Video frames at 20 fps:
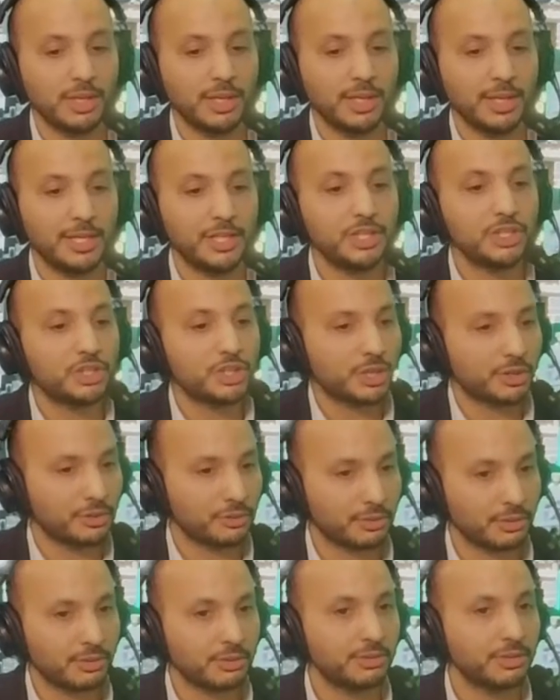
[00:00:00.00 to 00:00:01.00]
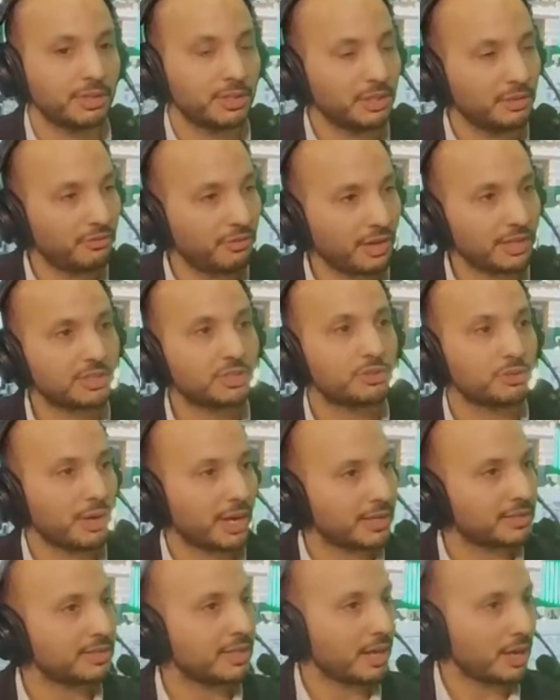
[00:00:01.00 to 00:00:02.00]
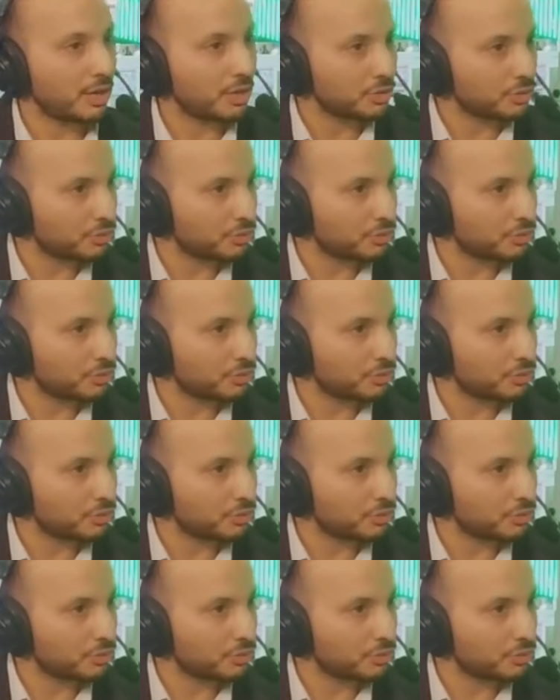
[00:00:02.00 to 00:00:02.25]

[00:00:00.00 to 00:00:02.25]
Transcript: in general the device tracks heart